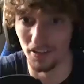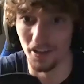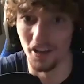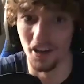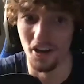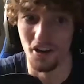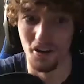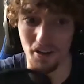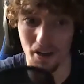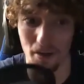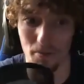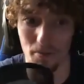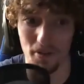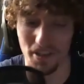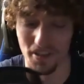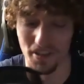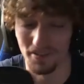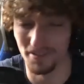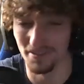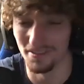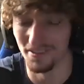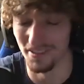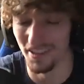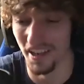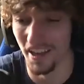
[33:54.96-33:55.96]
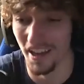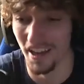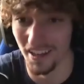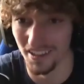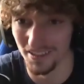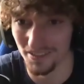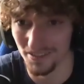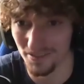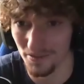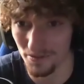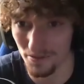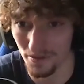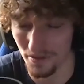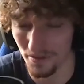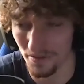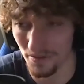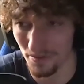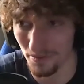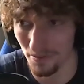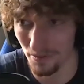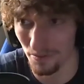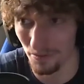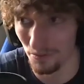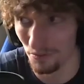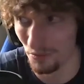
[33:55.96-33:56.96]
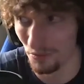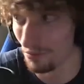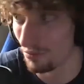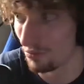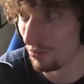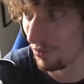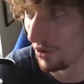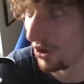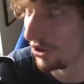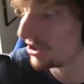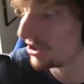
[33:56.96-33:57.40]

no, I mean, yeah. Will